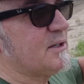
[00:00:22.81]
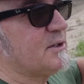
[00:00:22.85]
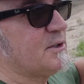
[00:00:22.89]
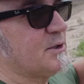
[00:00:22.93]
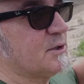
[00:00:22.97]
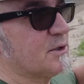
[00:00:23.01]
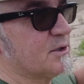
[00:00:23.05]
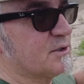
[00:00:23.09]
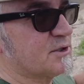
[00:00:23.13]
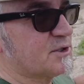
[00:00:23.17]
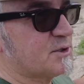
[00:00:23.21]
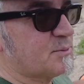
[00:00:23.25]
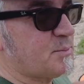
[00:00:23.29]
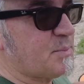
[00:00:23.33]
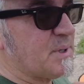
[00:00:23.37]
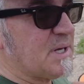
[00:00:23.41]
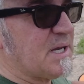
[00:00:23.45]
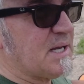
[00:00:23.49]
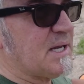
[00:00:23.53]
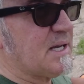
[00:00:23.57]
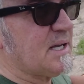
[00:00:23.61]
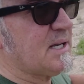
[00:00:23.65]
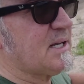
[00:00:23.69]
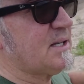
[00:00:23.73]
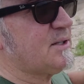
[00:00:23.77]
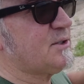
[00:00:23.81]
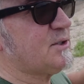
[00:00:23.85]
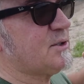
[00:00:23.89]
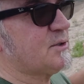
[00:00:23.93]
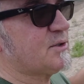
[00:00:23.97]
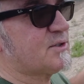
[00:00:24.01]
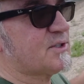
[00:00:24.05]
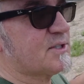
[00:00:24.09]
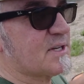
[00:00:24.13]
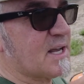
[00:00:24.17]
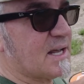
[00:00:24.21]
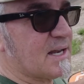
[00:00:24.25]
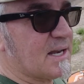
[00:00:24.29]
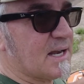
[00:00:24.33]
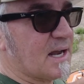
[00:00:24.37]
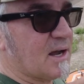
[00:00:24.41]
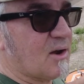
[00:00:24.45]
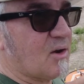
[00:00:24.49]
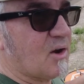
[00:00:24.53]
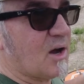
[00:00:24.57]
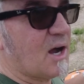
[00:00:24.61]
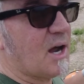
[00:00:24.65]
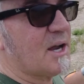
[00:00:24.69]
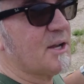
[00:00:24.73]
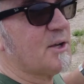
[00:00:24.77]
your speed, you set
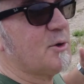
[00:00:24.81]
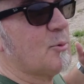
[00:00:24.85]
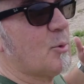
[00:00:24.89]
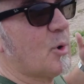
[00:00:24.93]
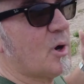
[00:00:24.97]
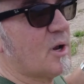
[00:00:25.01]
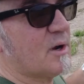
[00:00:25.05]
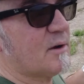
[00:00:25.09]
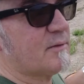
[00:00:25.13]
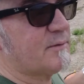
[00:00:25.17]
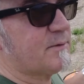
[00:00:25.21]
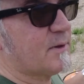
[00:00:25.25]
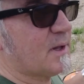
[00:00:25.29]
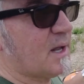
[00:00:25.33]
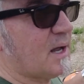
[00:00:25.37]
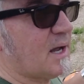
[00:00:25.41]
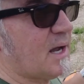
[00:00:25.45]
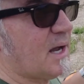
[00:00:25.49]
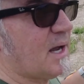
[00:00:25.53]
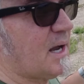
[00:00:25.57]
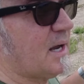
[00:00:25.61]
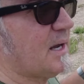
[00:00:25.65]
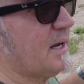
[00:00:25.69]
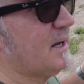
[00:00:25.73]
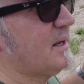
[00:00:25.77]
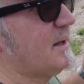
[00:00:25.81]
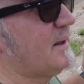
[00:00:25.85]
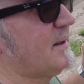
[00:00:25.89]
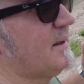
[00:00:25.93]
how high you want to fly.